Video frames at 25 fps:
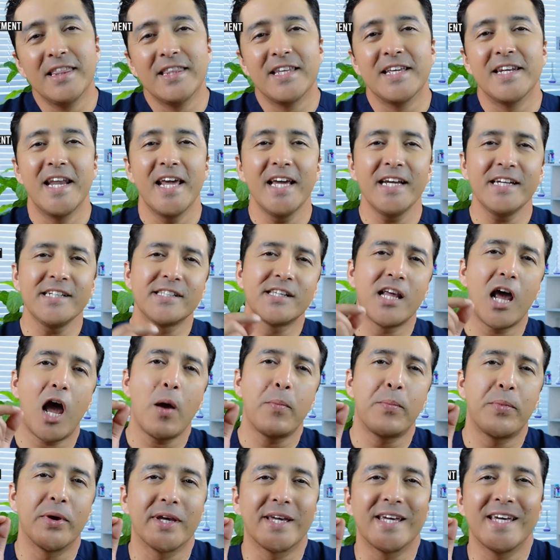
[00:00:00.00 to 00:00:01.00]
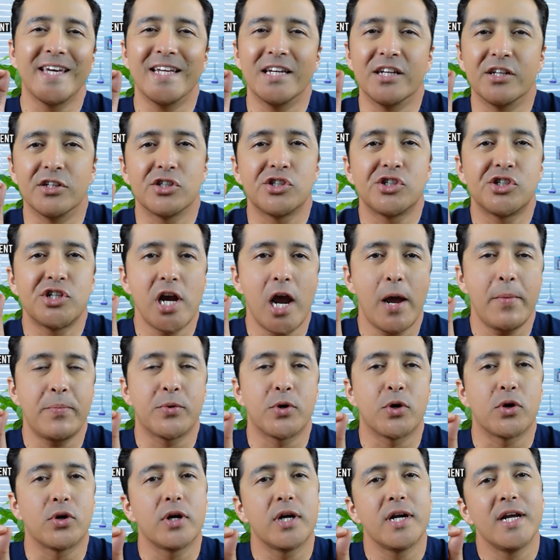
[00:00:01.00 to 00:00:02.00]
The next topic in this
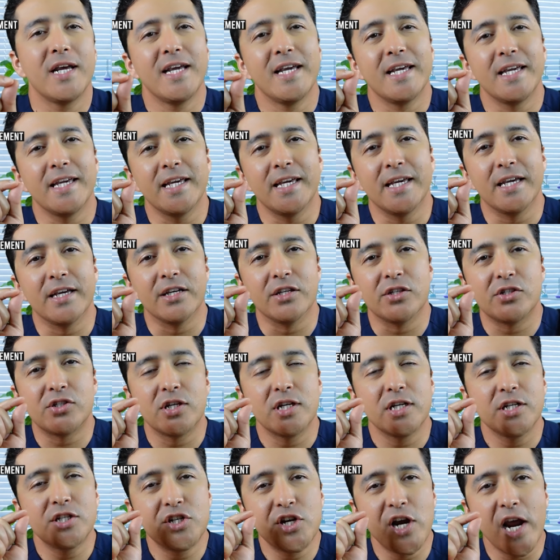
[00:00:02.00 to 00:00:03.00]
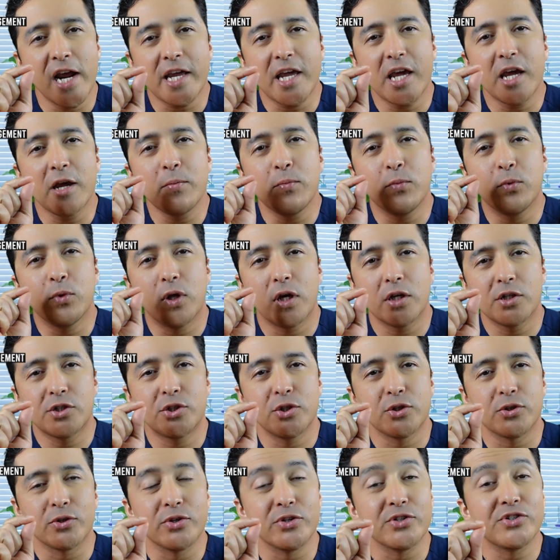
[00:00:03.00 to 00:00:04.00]
chapter is checking blood
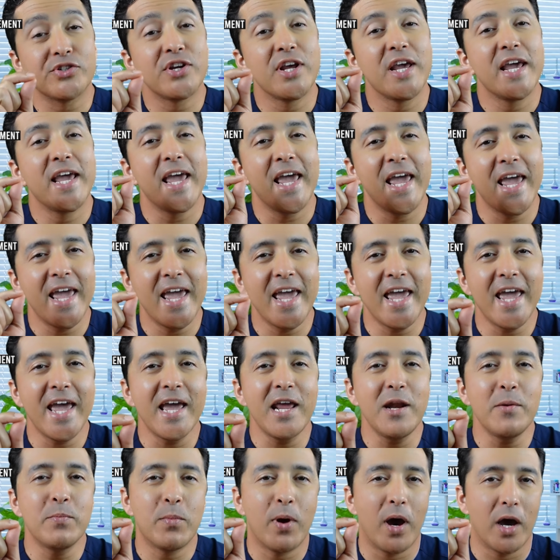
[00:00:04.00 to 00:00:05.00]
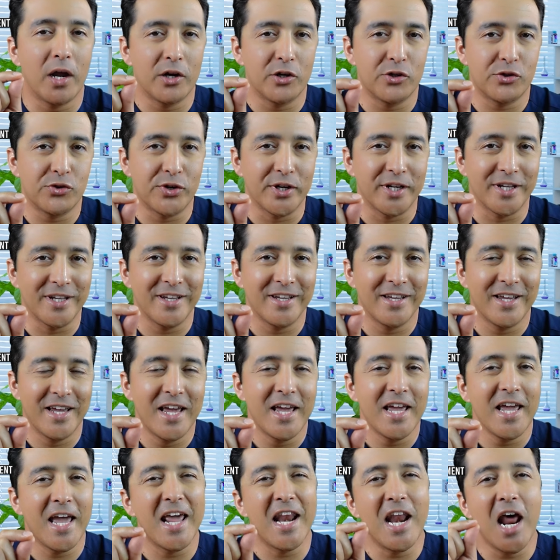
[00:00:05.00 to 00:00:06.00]
sugars and monitoring
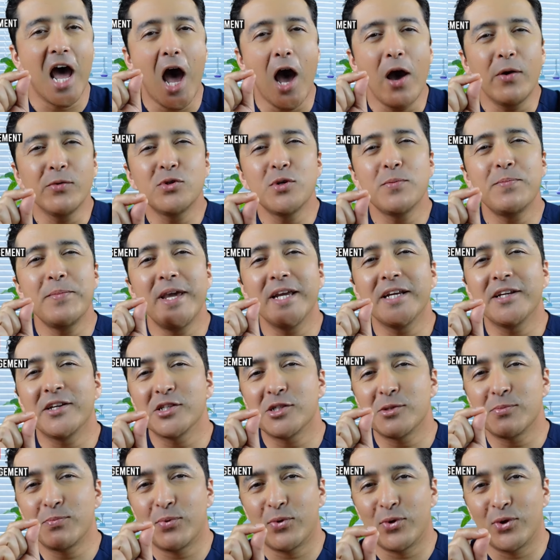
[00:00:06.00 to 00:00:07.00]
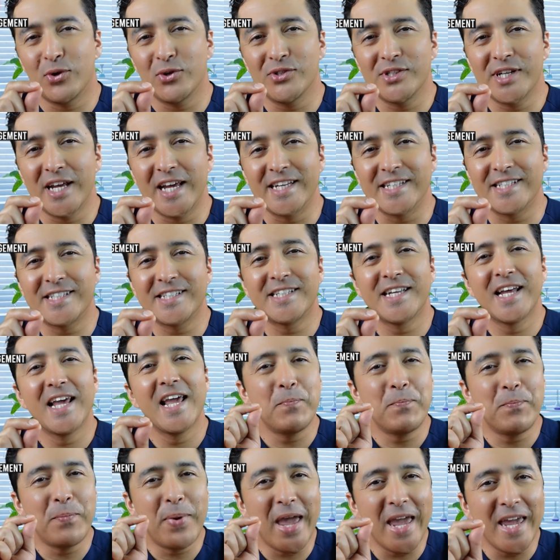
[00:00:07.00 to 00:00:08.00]
and how to make this process
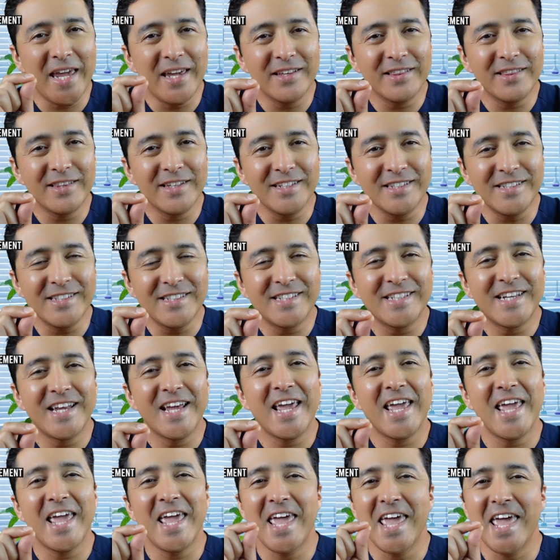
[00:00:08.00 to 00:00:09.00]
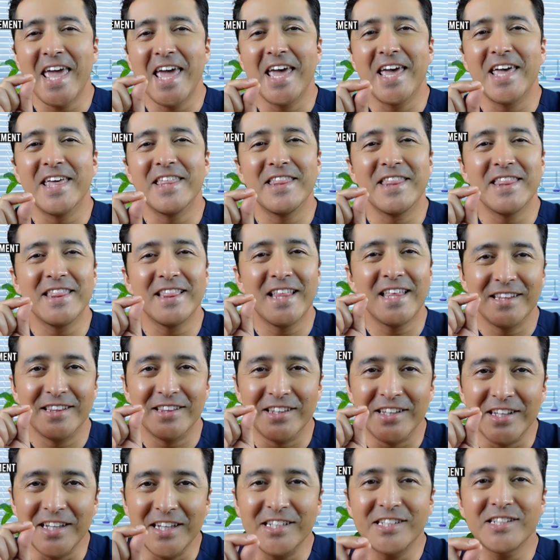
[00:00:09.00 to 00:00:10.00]
painless and
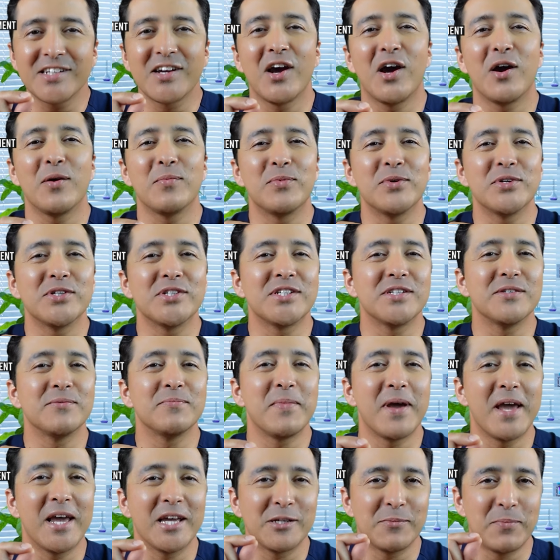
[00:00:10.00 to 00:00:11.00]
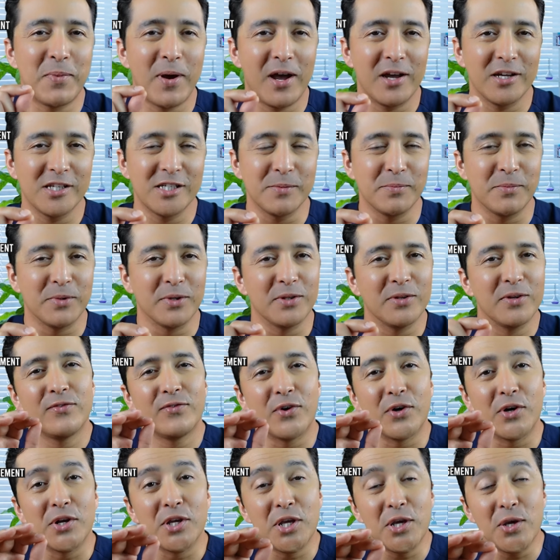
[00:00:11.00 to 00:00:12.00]
least cumbersome as possible
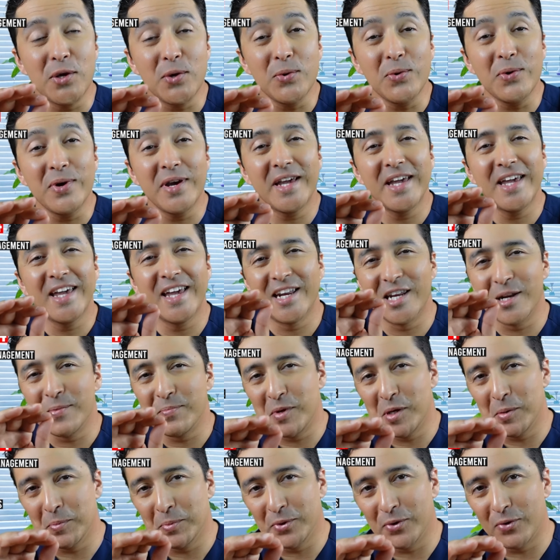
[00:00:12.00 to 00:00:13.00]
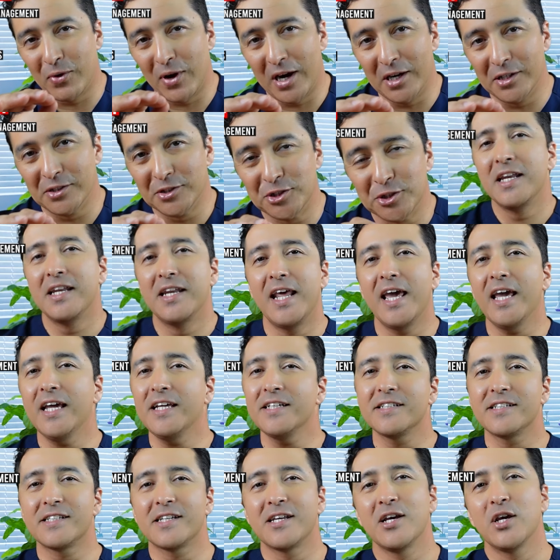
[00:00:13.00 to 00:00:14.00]
for you and the people around you.
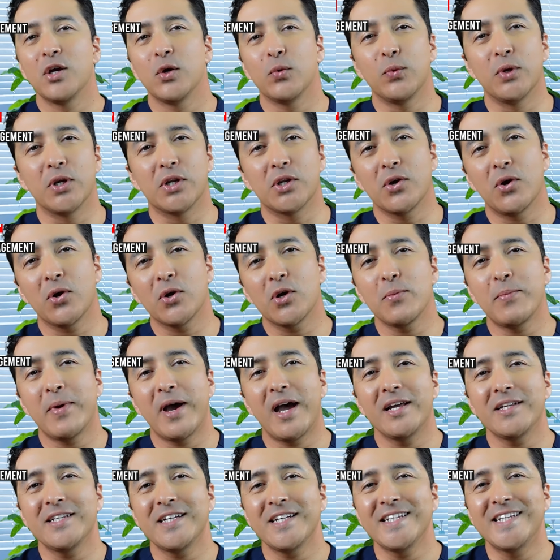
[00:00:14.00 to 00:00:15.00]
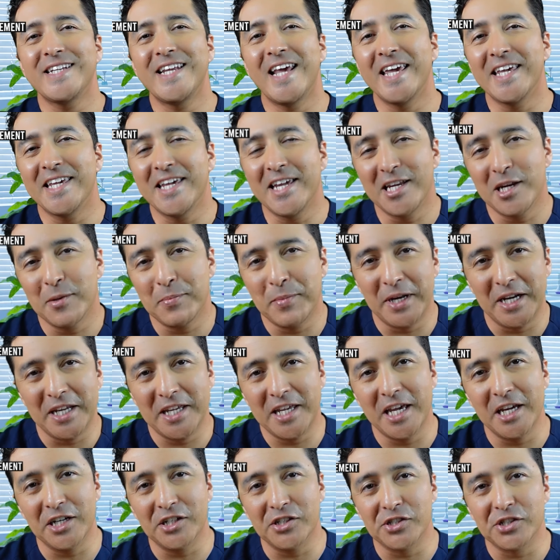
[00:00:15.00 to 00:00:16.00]
Next, we talk about taking the
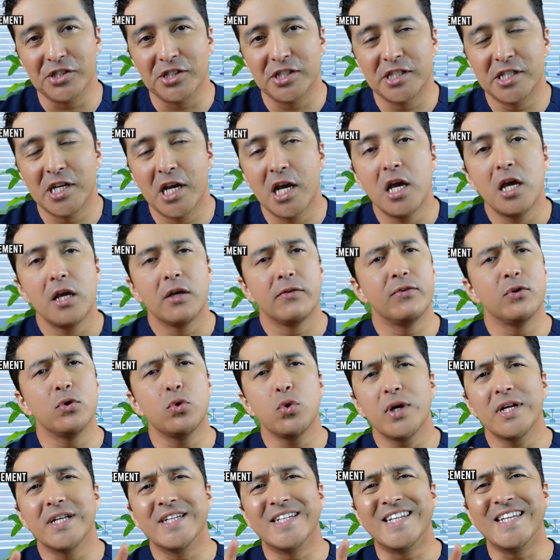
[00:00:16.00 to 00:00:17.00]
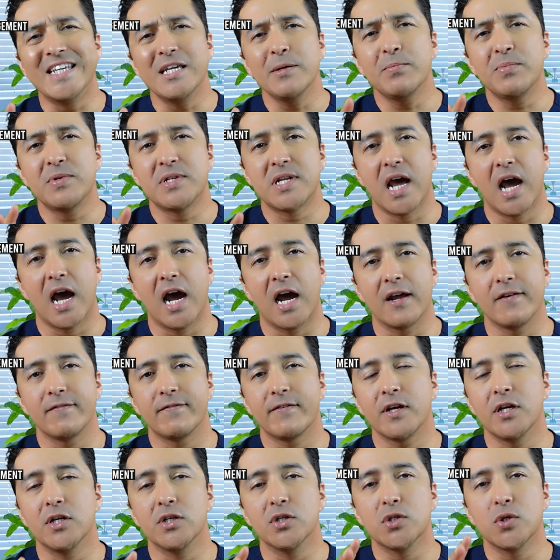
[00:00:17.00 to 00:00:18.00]
medications. We do a deep
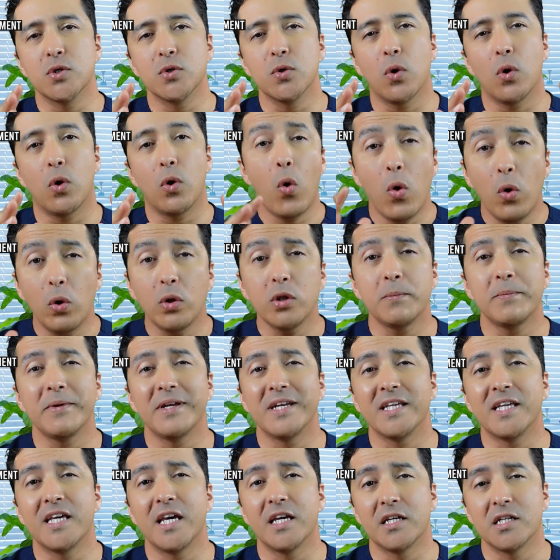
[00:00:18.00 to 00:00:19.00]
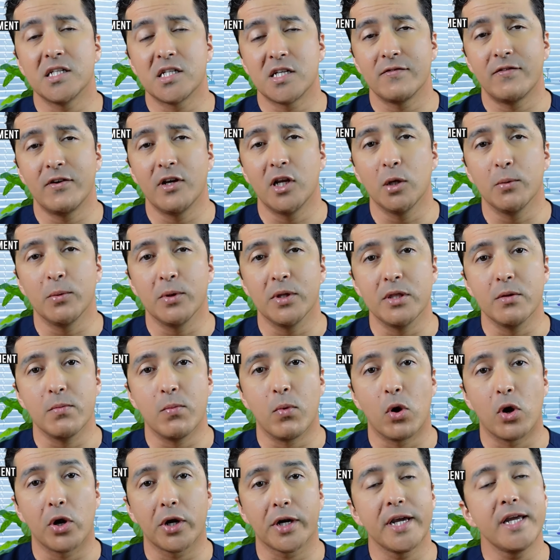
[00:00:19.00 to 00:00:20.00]
dive into all the medications available in the
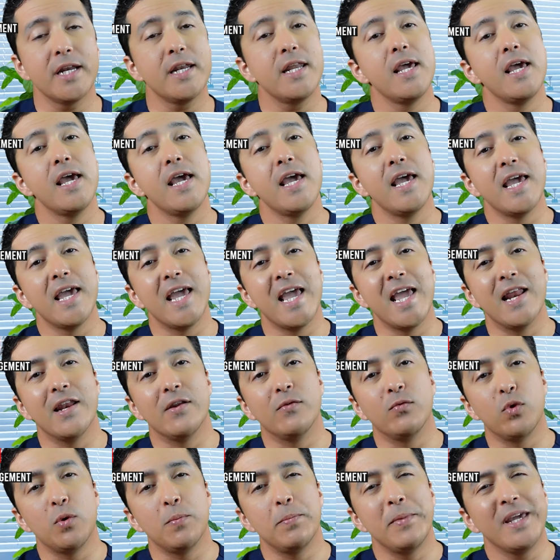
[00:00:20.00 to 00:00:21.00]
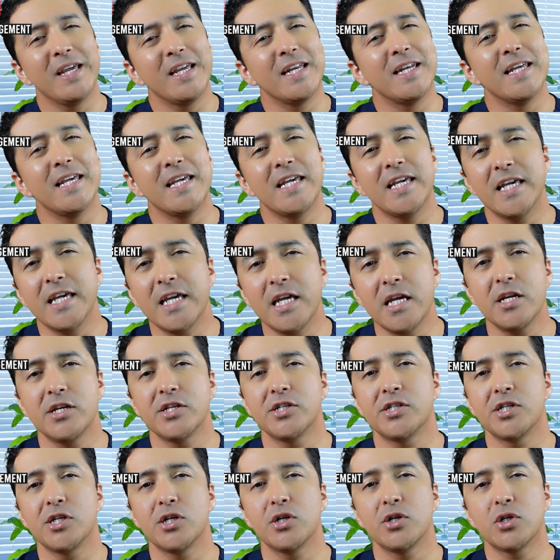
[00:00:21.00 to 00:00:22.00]
market and we make it
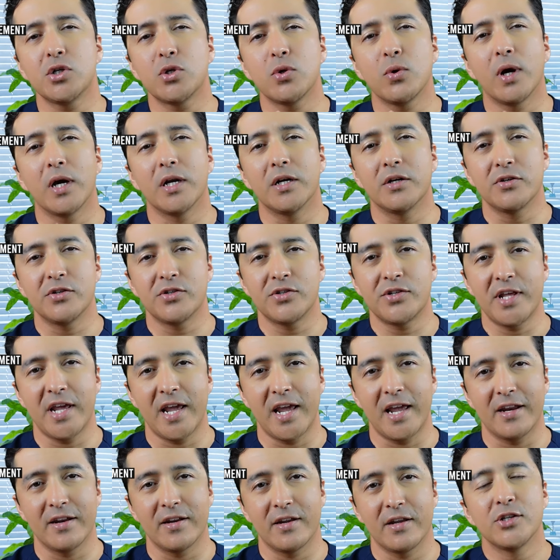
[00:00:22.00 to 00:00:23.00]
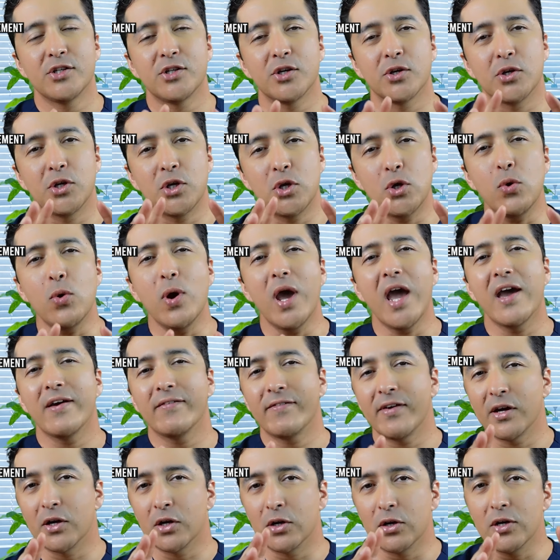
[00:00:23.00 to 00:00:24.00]
easier to understand. So you
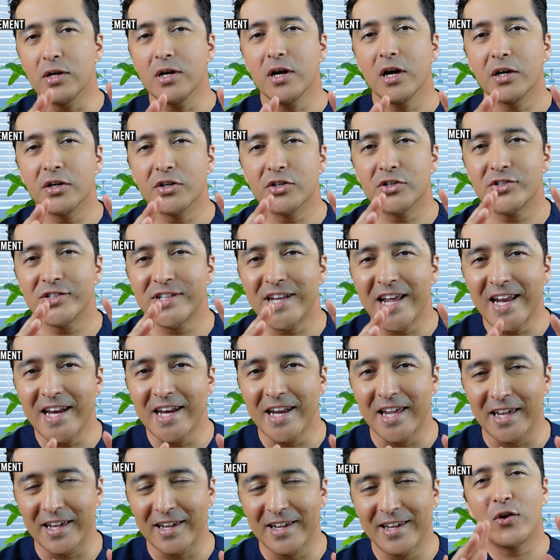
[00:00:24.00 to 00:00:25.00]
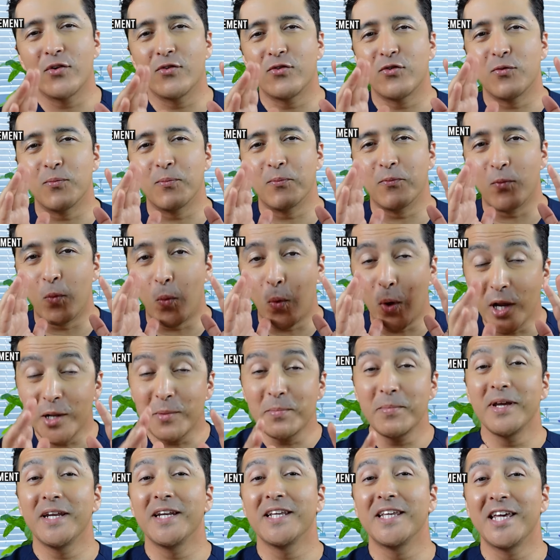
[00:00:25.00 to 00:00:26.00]
have a good understanding of
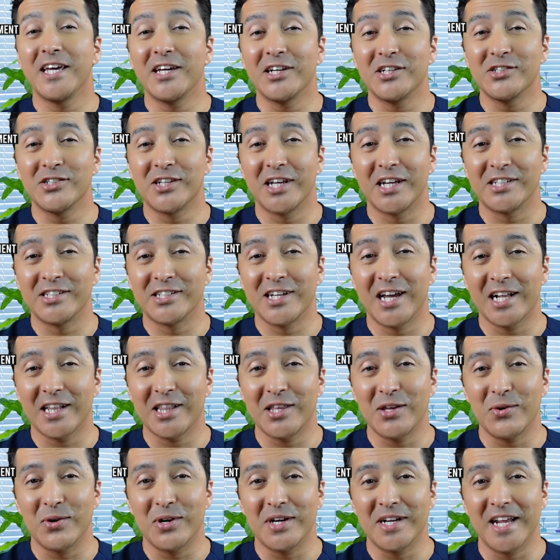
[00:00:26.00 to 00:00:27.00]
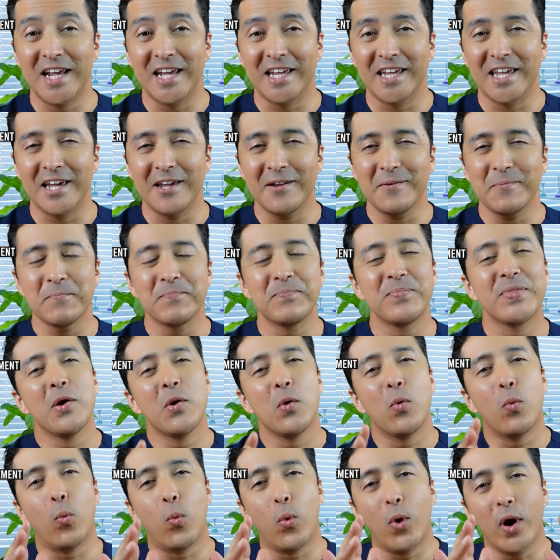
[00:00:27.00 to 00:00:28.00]
what medications exactly you are taking,
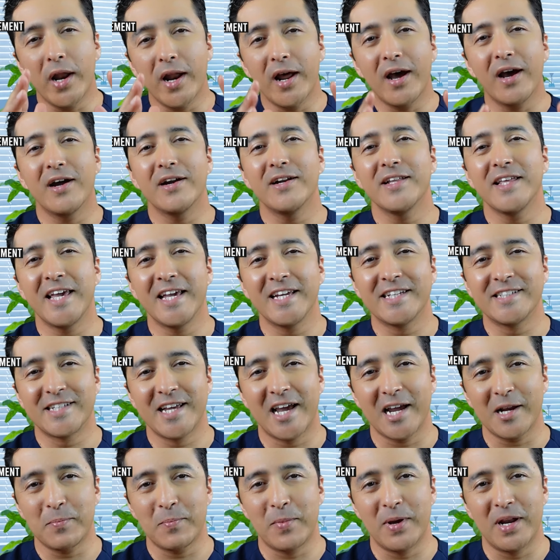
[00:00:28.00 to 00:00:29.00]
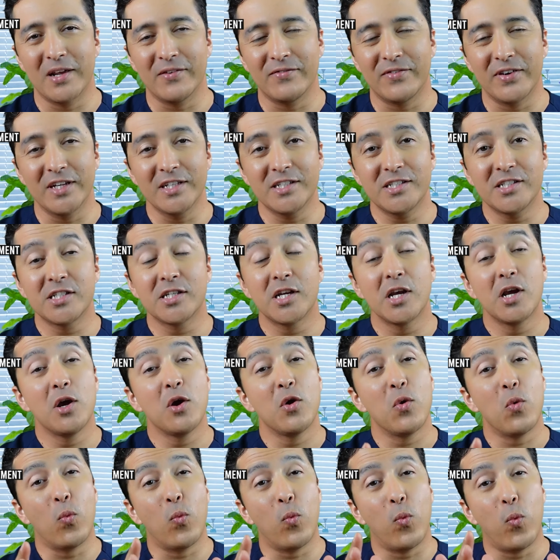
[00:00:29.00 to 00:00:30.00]
what are the exact benefits,
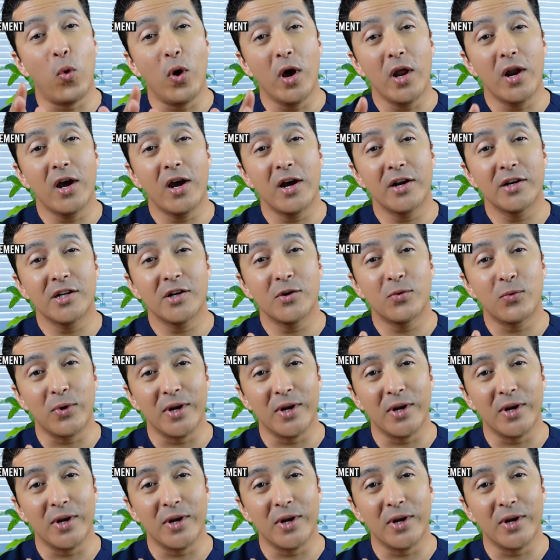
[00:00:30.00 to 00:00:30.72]
what are the